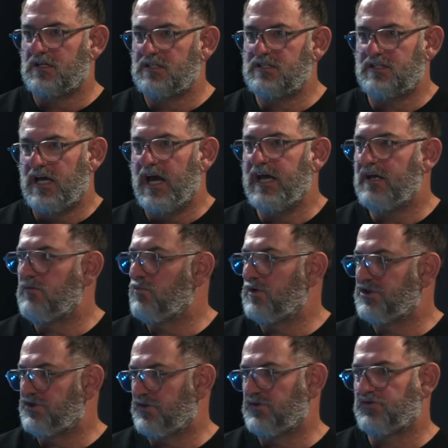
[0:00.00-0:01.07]
to say we
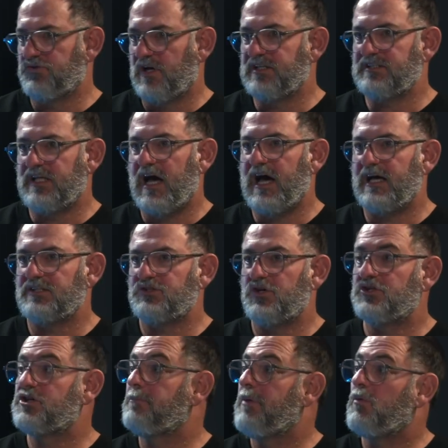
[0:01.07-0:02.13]
shouldn't trust the heart
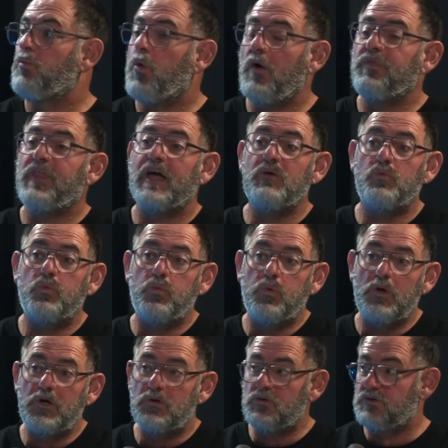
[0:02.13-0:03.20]
surgeon. But what they
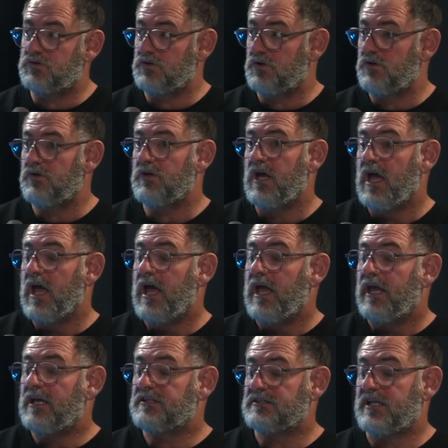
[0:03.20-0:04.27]
will do
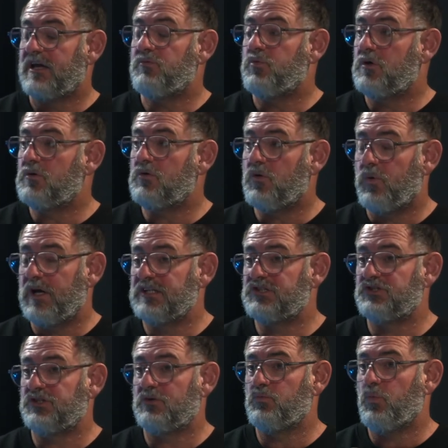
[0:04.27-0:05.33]
is they will
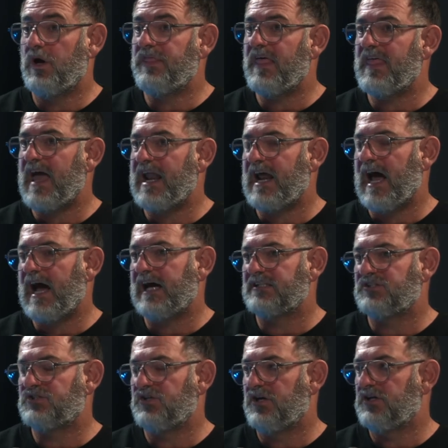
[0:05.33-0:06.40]
question whether that heart
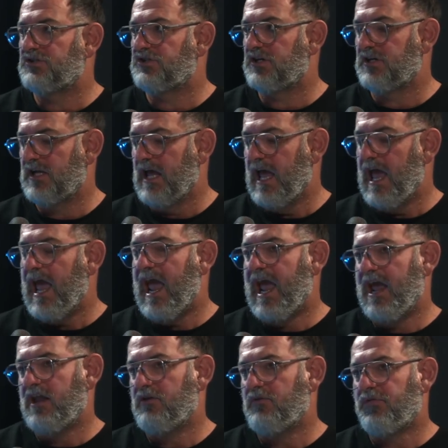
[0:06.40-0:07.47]
surgeon
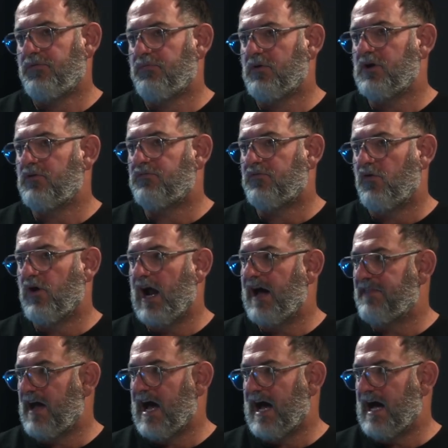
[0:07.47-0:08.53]
and three or four
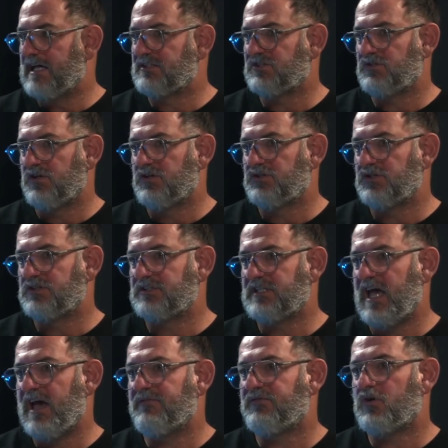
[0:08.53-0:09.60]
other heart surgeons
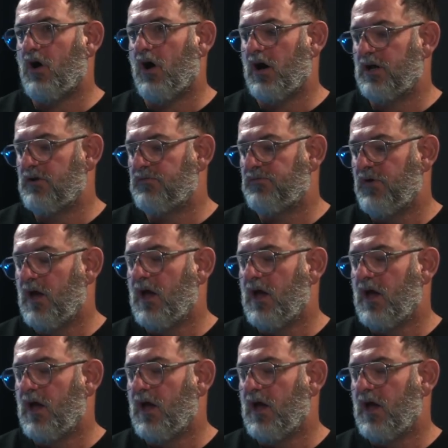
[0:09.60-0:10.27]
have kind of